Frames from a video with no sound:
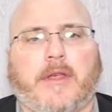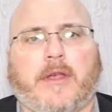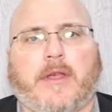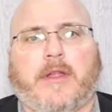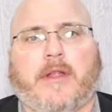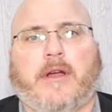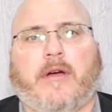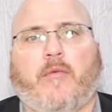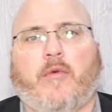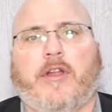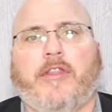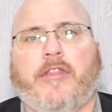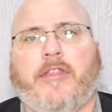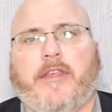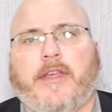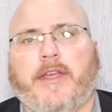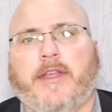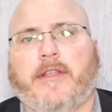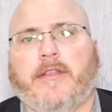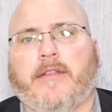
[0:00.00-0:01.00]
Now, one
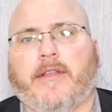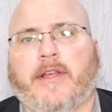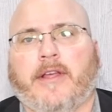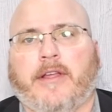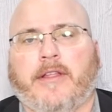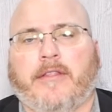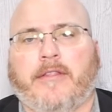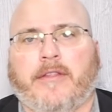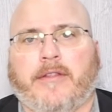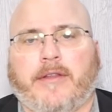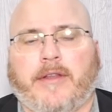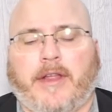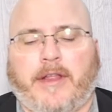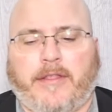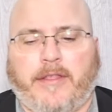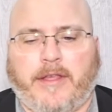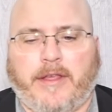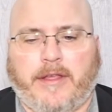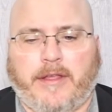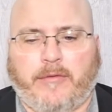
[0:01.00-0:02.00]
thing that I
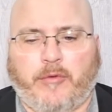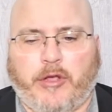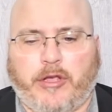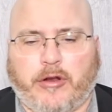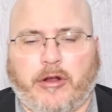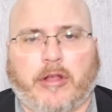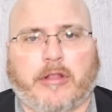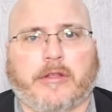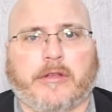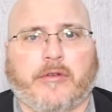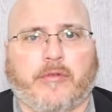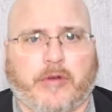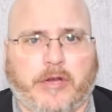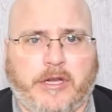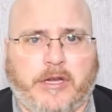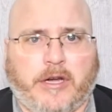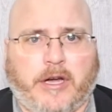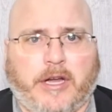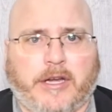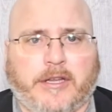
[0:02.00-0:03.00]
think we can all
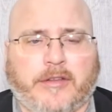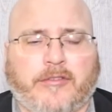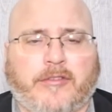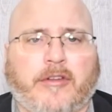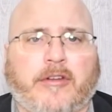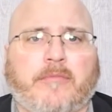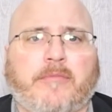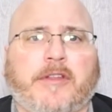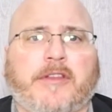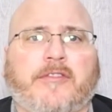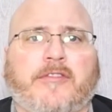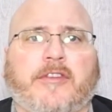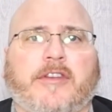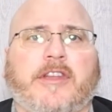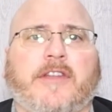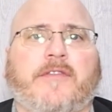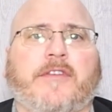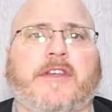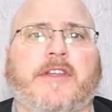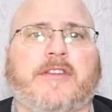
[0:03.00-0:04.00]
agree on is there have been
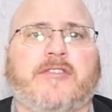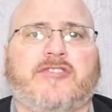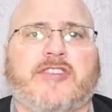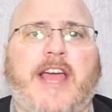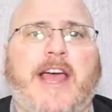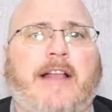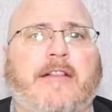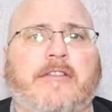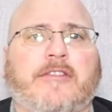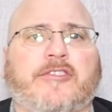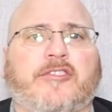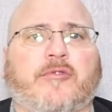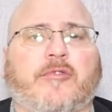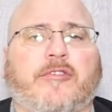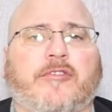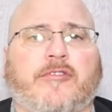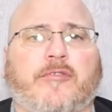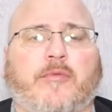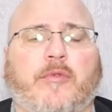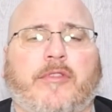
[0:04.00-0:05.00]
significant
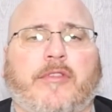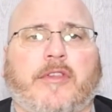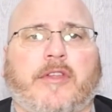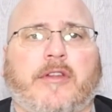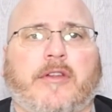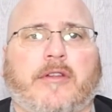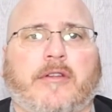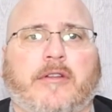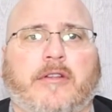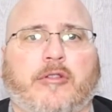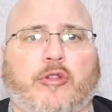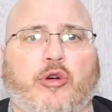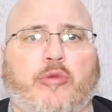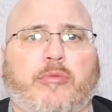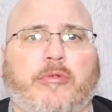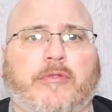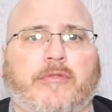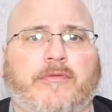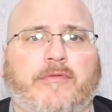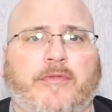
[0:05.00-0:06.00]
challenges within
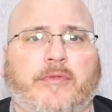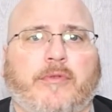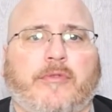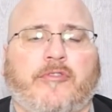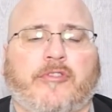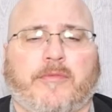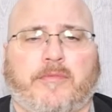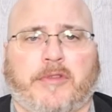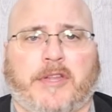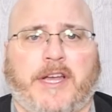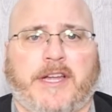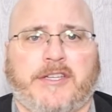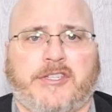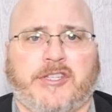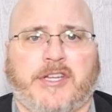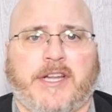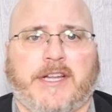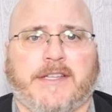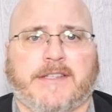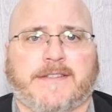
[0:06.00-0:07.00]
global food supply
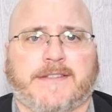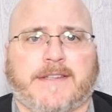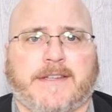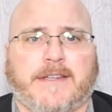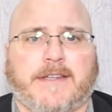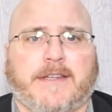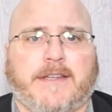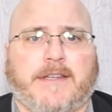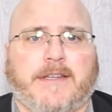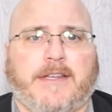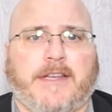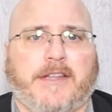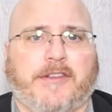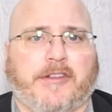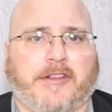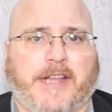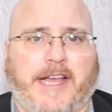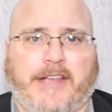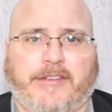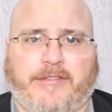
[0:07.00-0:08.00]
chains in
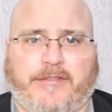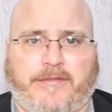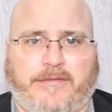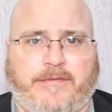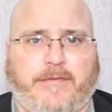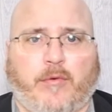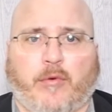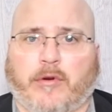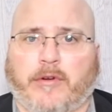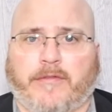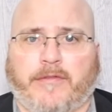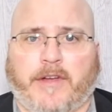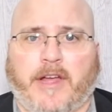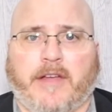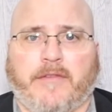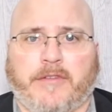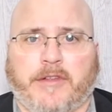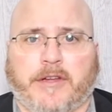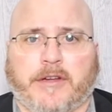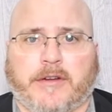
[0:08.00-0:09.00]
the last 4 to
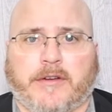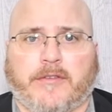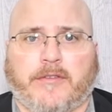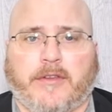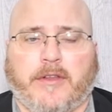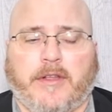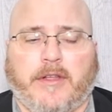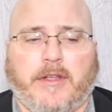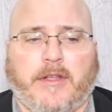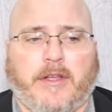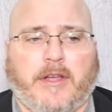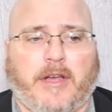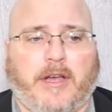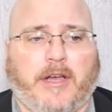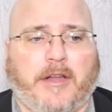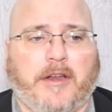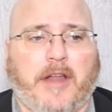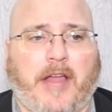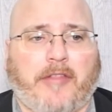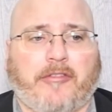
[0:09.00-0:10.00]
5 years,
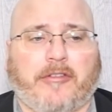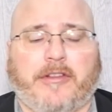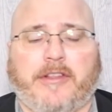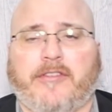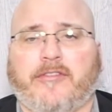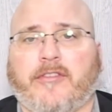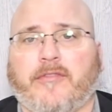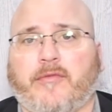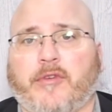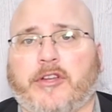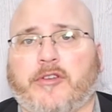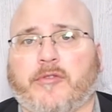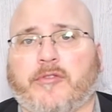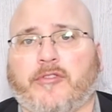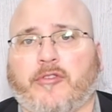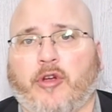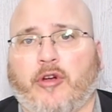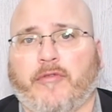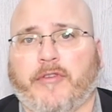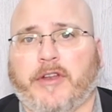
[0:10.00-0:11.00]
not the least of which was
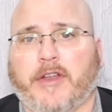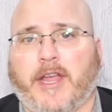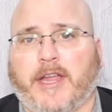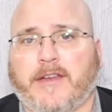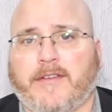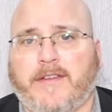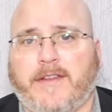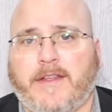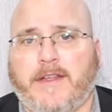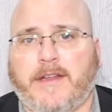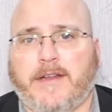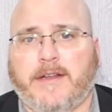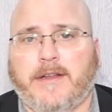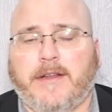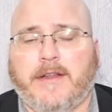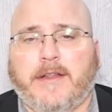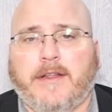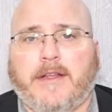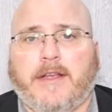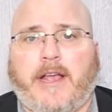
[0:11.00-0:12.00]
COVID-19
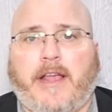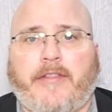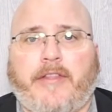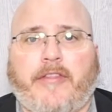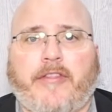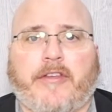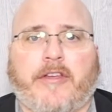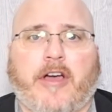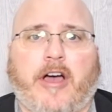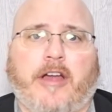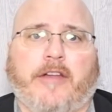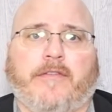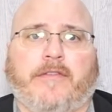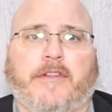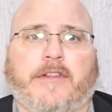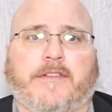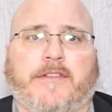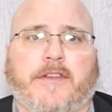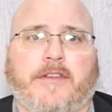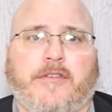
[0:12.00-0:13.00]
and then the
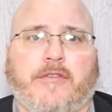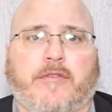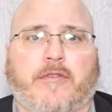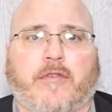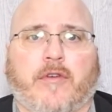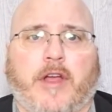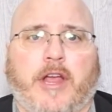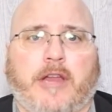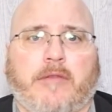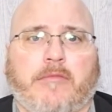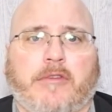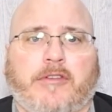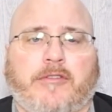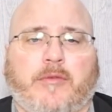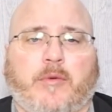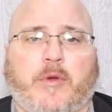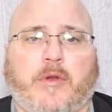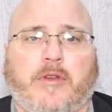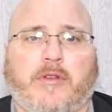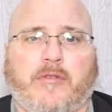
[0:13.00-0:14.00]
conflict in Ukraine
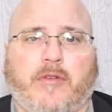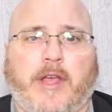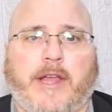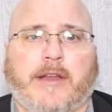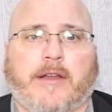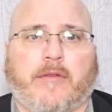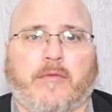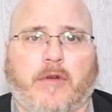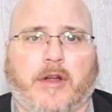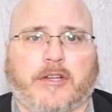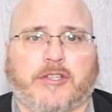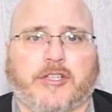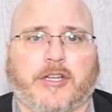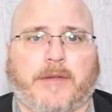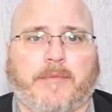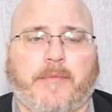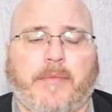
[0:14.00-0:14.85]
between Ukraine and Russia.